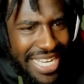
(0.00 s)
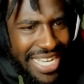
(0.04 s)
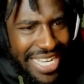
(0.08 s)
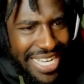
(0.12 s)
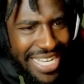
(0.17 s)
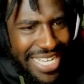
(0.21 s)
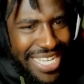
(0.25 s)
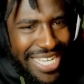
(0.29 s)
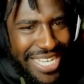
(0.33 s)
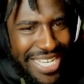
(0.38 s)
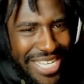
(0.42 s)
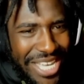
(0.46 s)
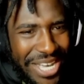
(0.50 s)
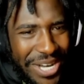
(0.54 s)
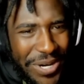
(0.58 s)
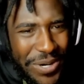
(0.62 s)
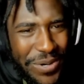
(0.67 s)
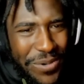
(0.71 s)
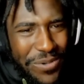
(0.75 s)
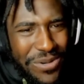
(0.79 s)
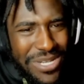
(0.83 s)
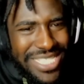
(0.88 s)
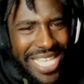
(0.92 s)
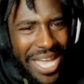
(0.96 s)
Who
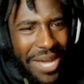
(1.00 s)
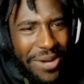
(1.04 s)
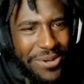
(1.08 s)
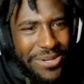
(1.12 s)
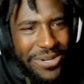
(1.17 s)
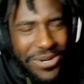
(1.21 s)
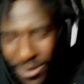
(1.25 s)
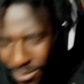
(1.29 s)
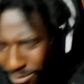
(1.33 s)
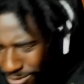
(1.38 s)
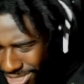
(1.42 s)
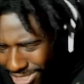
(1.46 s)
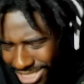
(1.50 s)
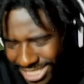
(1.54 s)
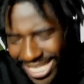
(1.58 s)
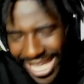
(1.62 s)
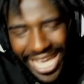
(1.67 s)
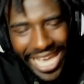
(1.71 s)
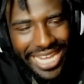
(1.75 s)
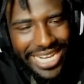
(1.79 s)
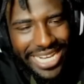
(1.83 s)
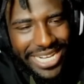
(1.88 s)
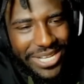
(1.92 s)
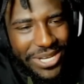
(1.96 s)
was
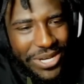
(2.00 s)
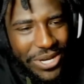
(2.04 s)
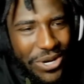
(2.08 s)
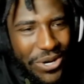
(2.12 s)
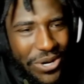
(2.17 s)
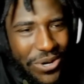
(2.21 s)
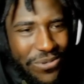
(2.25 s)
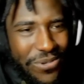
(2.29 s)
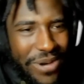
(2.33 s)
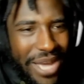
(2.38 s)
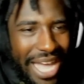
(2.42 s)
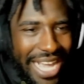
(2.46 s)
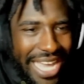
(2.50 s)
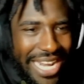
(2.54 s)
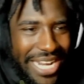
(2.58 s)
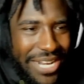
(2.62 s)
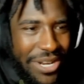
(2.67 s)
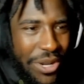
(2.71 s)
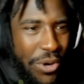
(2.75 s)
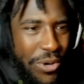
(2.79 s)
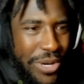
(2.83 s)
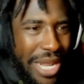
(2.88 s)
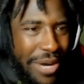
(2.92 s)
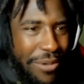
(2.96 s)
that? Well, I gotta
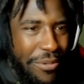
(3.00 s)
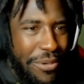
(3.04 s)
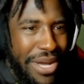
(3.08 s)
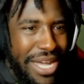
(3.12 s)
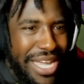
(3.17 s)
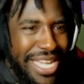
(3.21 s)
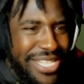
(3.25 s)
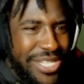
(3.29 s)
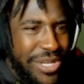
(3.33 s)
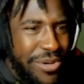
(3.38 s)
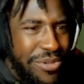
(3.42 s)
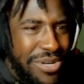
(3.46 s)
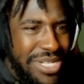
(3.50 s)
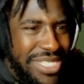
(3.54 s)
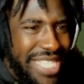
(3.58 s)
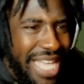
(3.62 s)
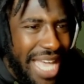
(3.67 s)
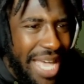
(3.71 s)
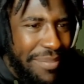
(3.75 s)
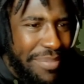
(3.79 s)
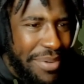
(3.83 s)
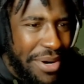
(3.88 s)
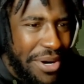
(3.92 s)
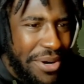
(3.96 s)
know who that was. Who was
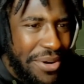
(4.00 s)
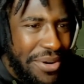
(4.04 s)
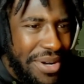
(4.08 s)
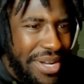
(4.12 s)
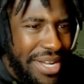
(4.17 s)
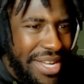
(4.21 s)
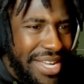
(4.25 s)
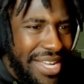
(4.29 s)
that, bro?